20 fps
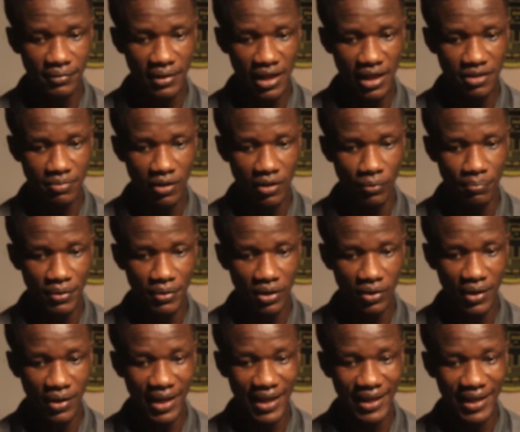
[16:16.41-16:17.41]
That's my
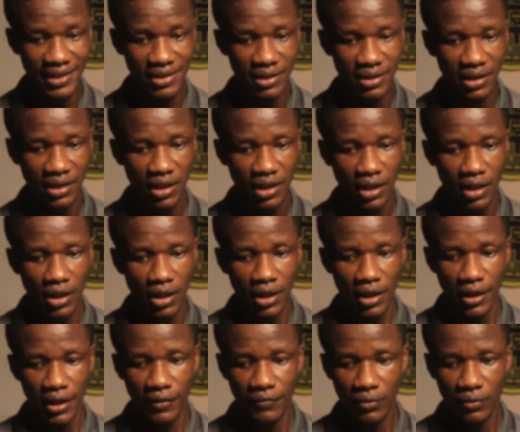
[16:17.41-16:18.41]
opinion. And
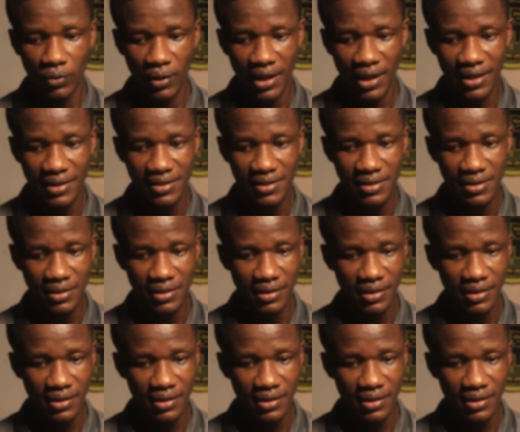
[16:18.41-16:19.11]
if you look at